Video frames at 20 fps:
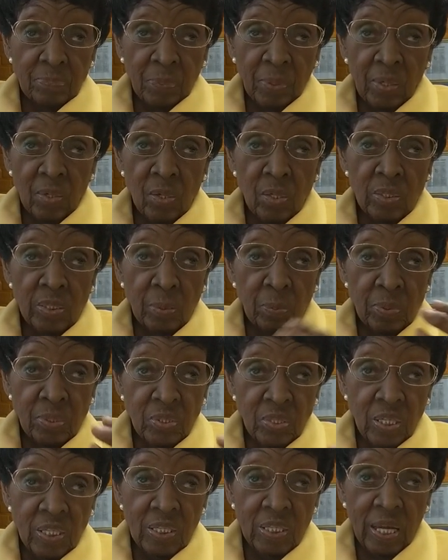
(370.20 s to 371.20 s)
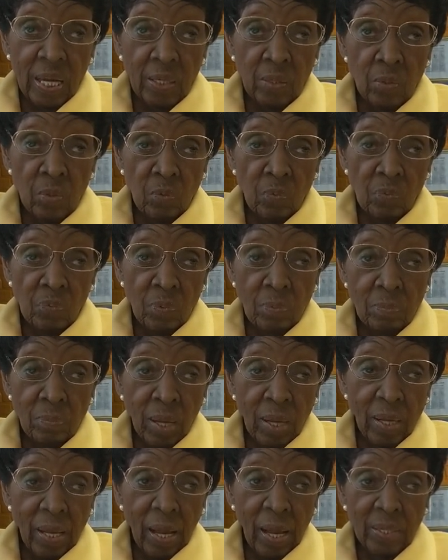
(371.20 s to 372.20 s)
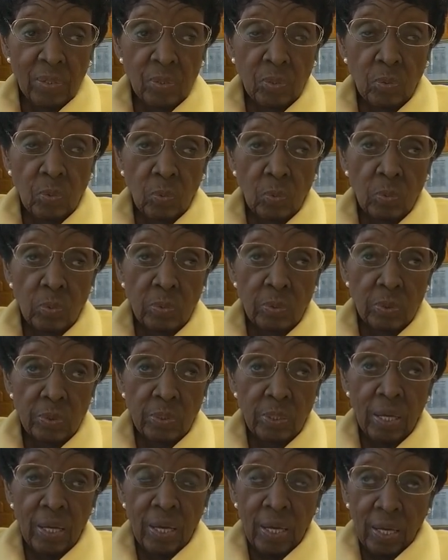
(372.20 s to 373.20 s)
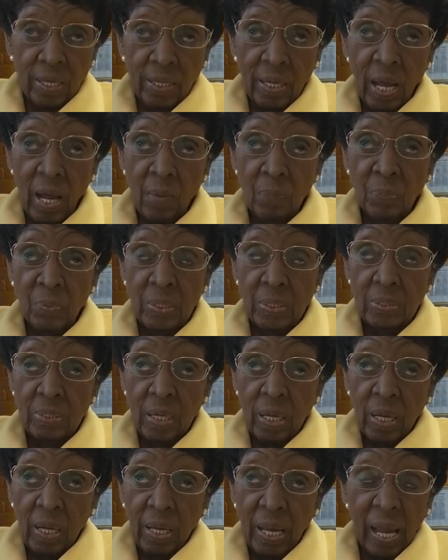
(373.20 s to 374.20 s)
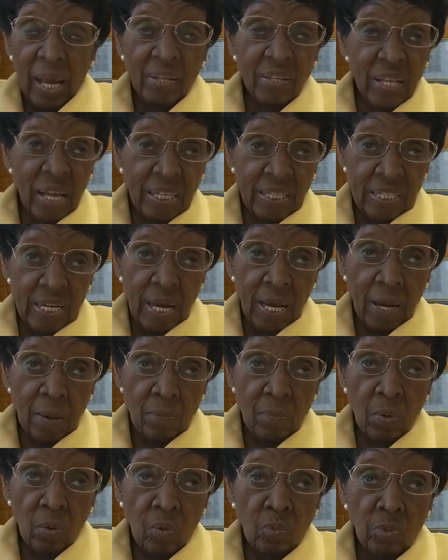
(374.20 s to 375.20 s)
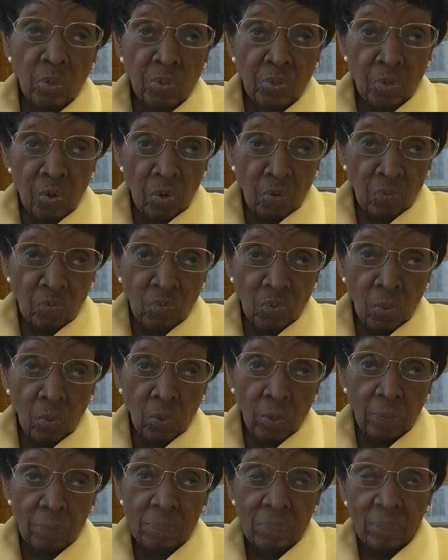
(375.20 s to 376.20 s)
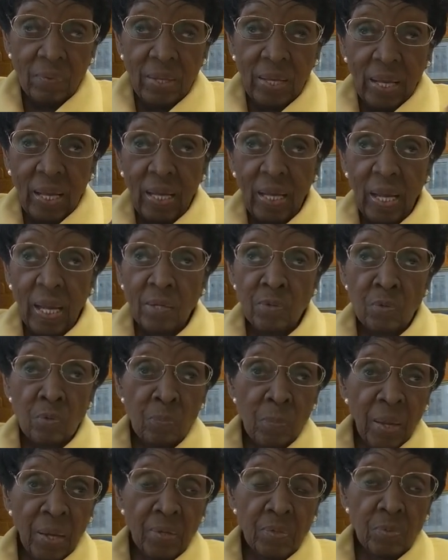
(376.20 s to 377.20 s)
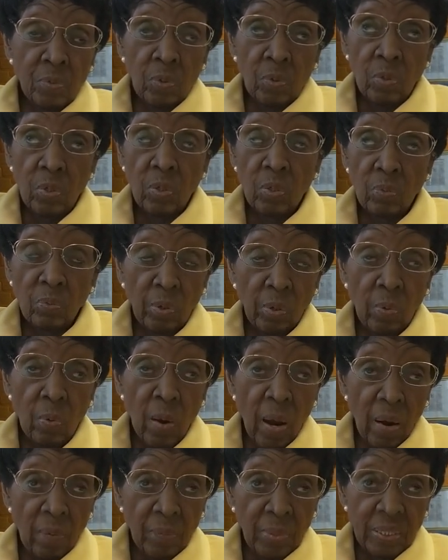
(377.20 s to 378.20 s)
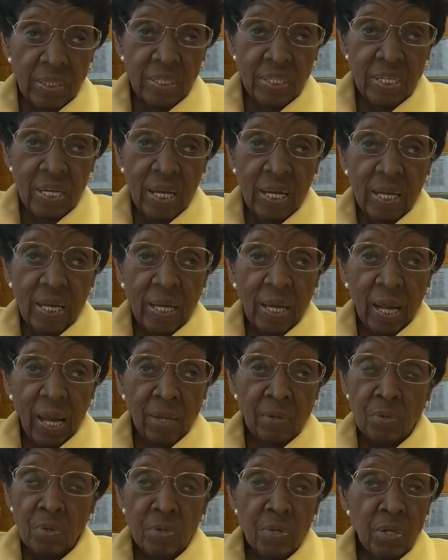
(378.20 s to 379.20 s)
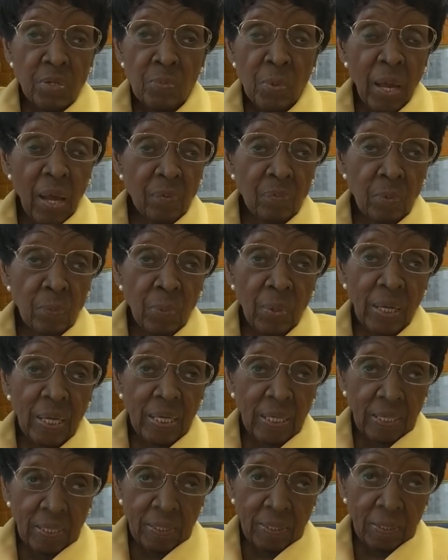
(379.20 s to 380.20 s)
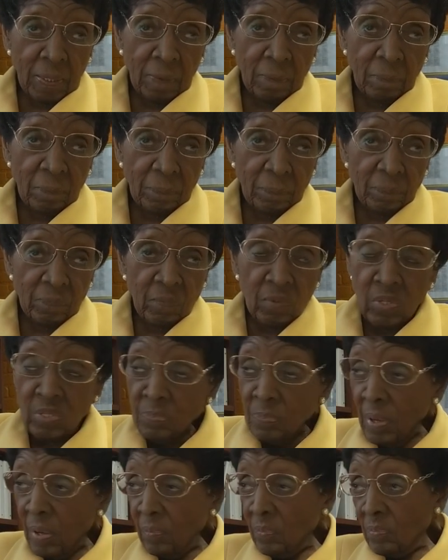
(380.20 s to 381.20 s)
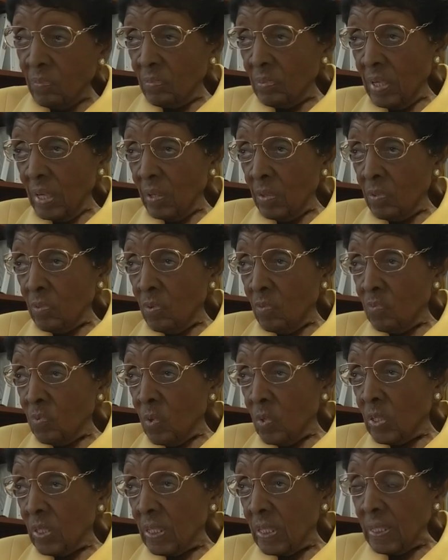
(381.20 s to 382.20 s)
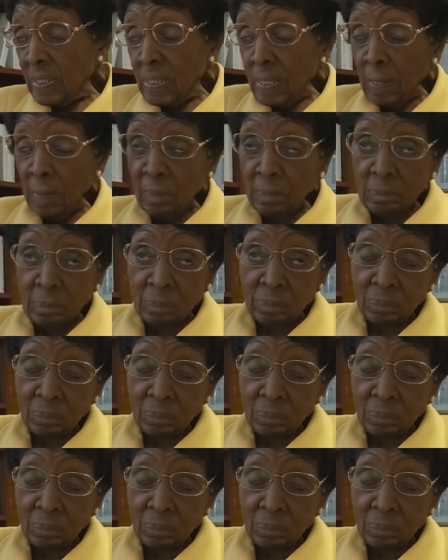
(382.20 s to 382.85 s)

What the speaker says: because it was just like going from high school to Coppin at that time on the third floor, and you made the requirements and you didn't have to pay anything because they couldn't afford it at that time.